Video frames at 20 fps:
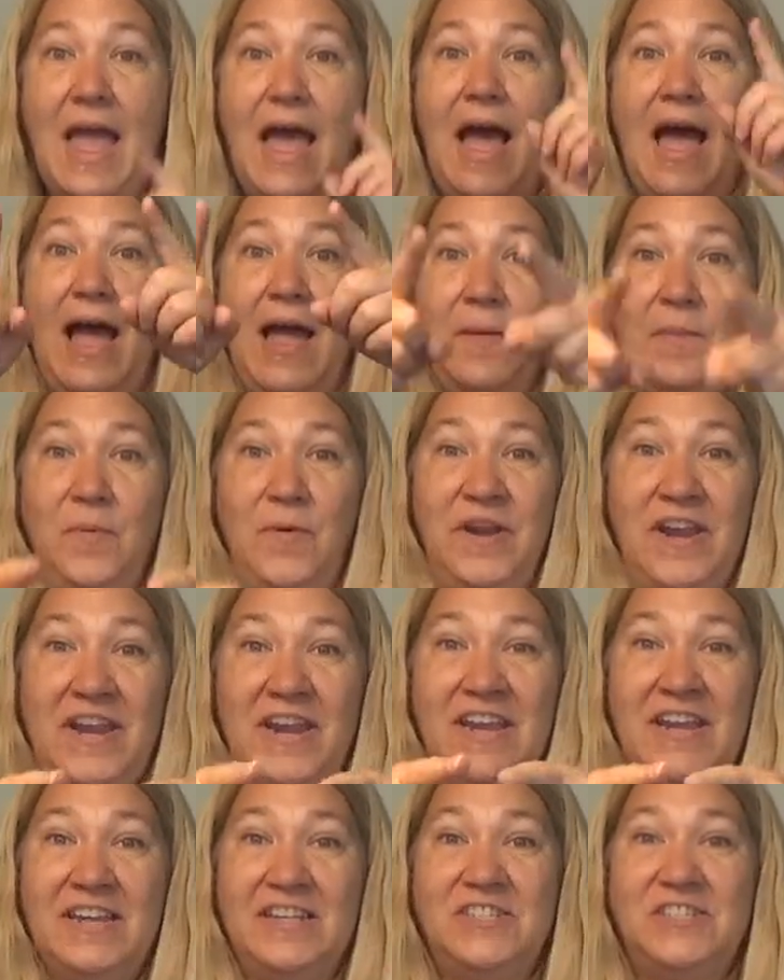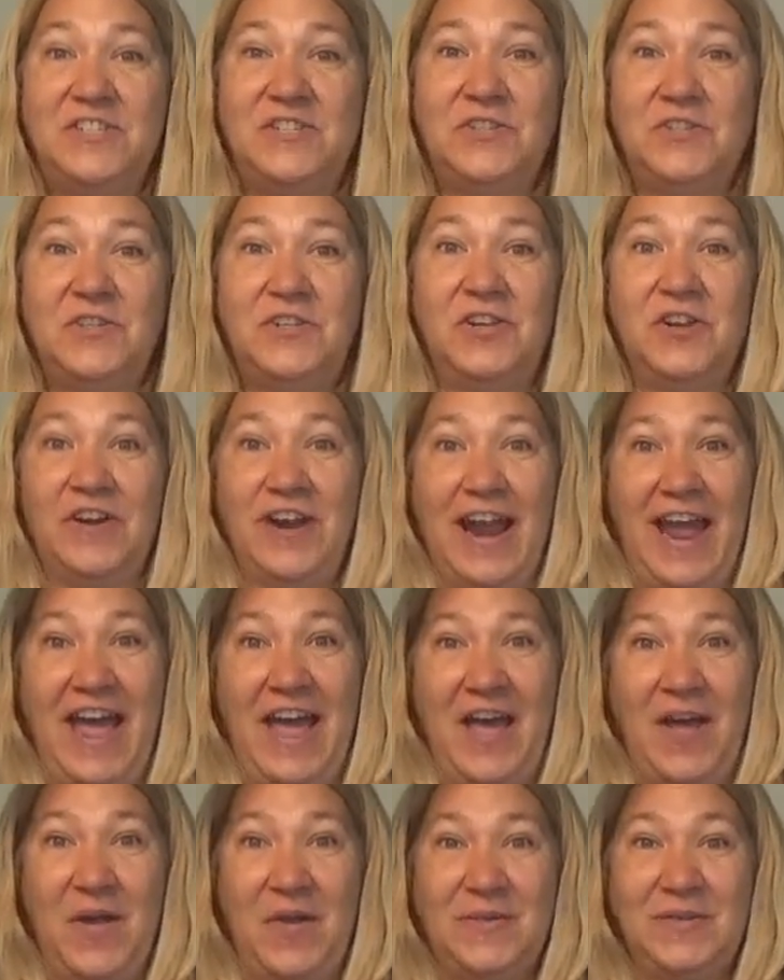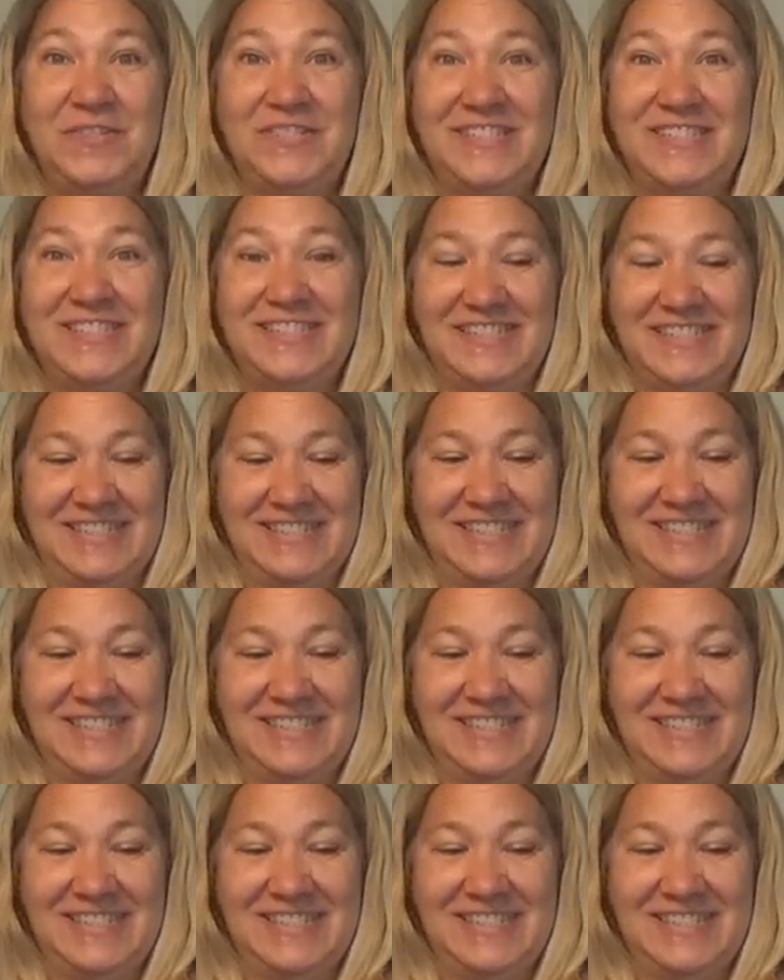I bring it to your house